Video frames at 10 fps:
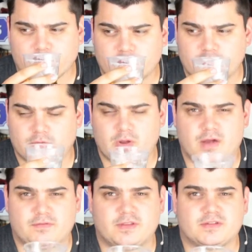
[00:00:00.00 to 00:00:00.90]
So you
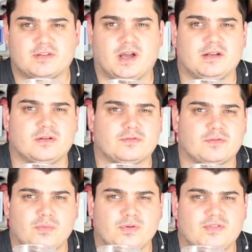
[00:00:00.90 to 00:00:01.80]
have this kind of
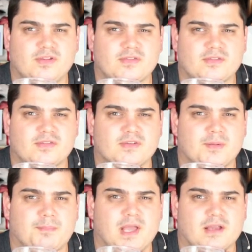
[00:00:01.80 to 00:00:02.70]
resistance in
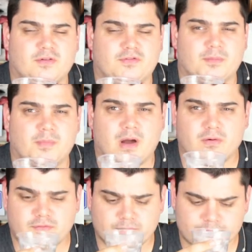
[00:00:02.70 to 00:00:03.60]
the back of your
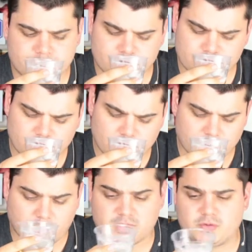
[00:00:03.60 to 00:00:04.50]
mouth.
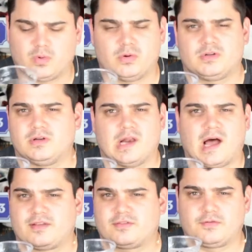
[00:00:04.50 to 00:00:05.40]
But it won't
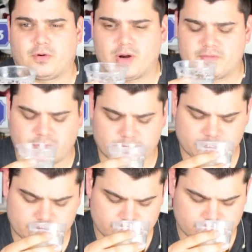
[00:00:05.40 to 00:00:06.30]
last forever.
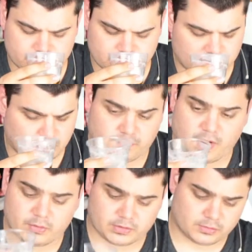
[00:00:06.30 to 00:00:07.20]
So
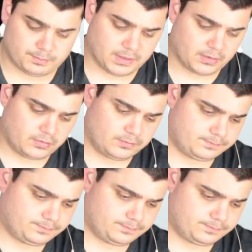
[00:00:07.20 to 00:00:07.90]
very good beer.